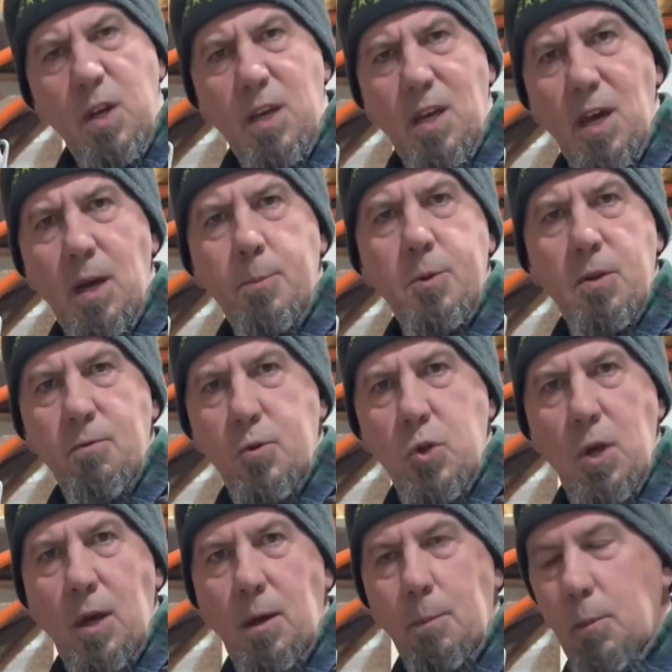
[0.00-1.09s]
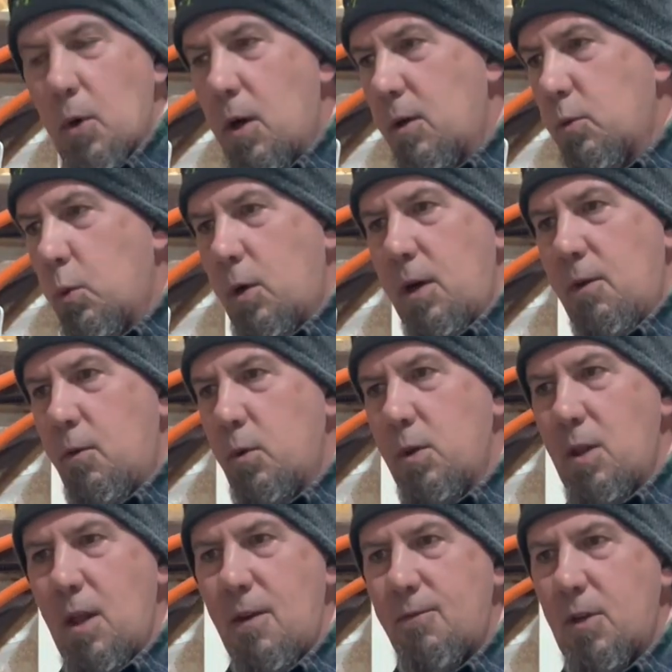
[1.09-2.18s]
cups of chicken broth, whatever
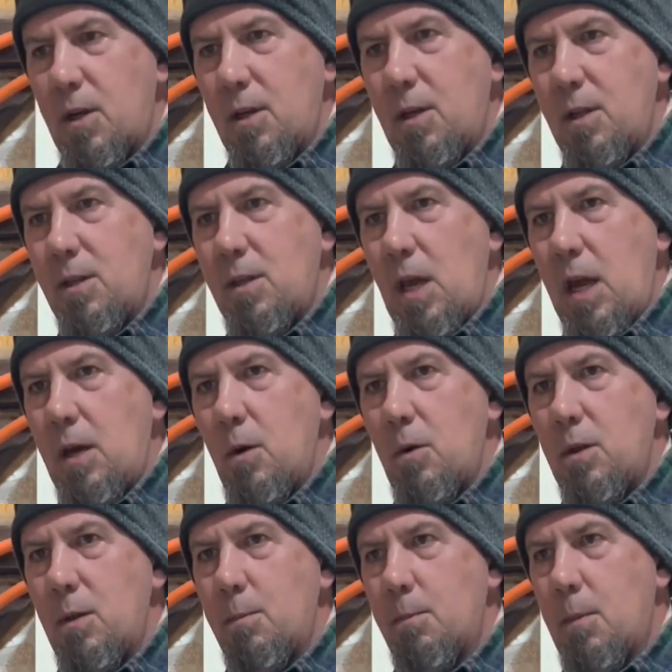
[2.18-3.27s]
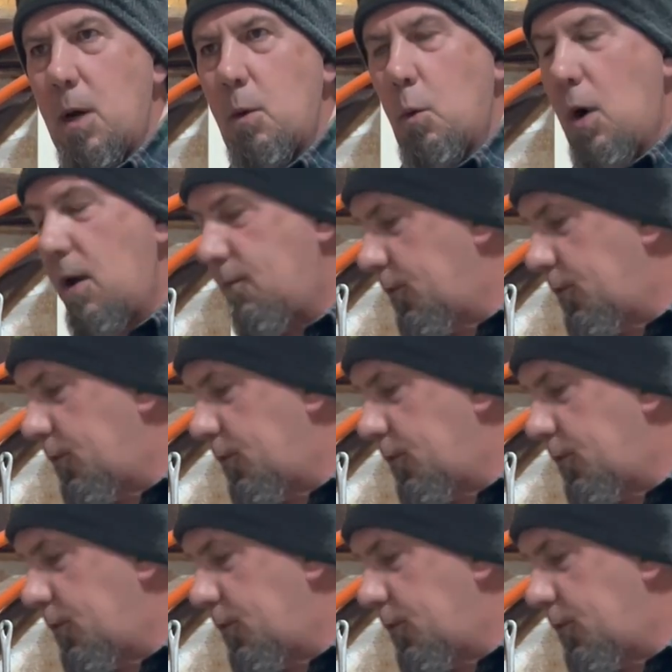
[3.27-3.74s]
was left in a container that my wife